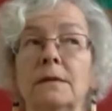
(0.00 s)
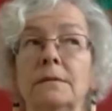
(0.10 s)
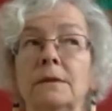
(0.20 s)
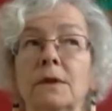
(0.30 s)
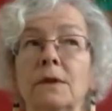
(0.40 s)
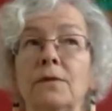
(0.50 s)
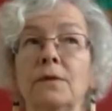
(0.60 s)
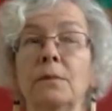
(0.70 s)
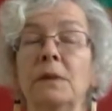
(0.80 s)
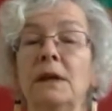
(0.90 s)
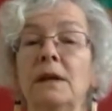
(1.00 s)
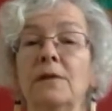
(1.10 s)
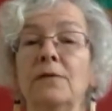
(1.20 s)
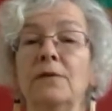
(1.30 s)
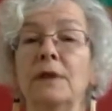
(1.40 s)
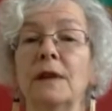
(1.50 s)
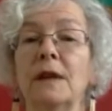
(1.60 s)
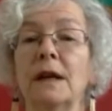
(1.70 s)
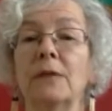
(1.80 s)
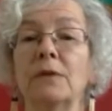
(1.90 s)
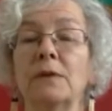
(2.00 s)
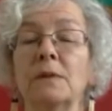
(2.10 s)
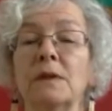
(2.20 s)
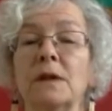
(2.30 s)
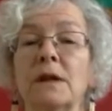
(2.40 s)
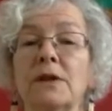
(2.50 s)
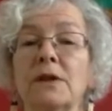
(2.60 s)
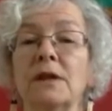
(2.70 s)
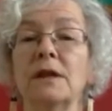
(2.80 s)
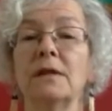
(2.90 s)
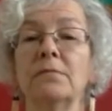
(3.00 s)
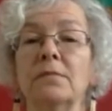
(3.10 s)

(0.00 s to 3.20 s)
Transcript: So for me, the foot that I was massaging